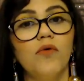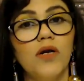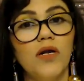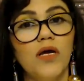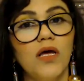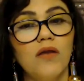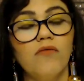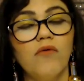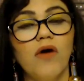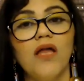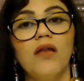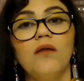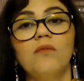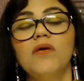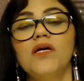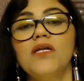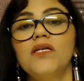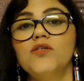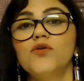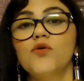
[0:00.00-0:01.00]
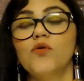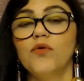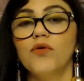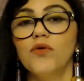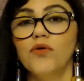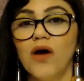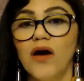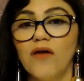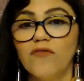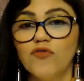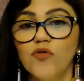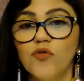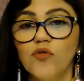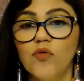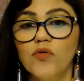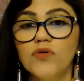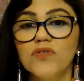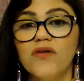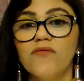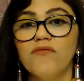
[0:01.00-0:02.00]
environment, or you have to
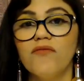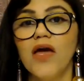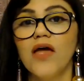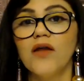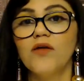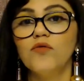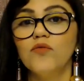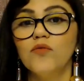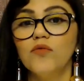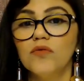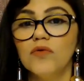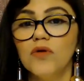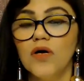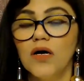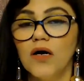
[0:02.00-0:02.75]
go somewhere to